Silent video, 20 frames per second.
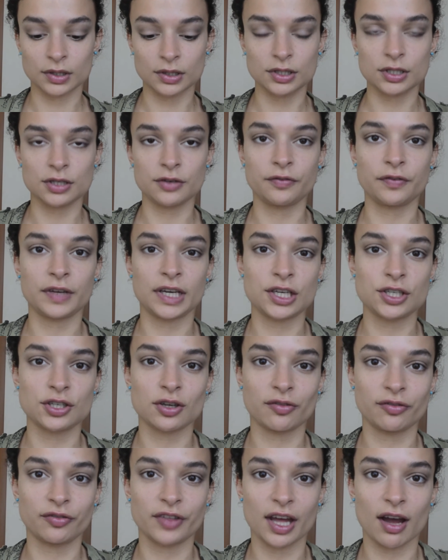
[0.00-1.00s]
To finish
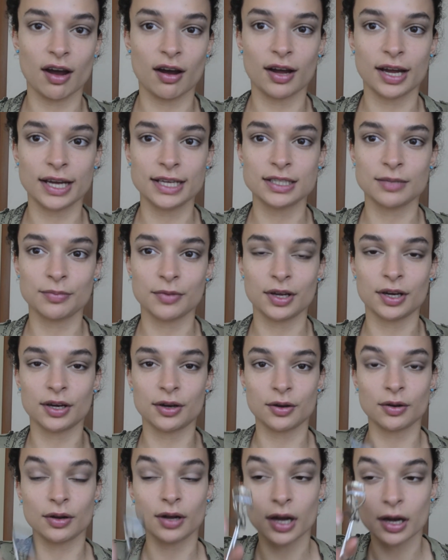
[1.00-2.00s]
off the eyes, I'm going
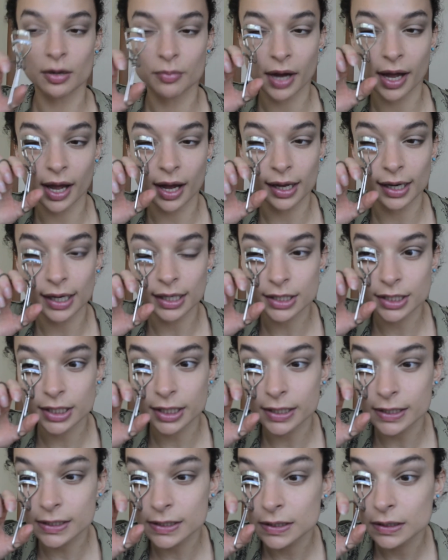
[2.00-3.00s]
to curl my
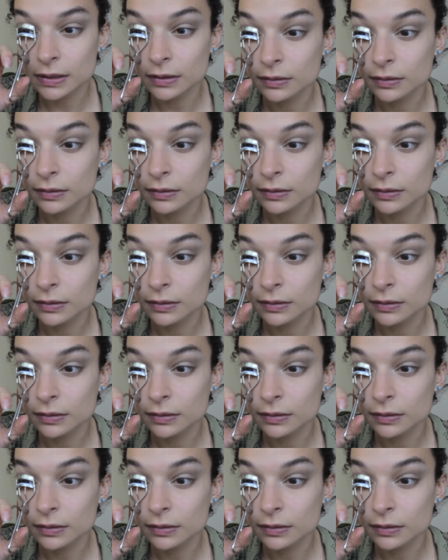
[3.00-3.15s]
eyelashes.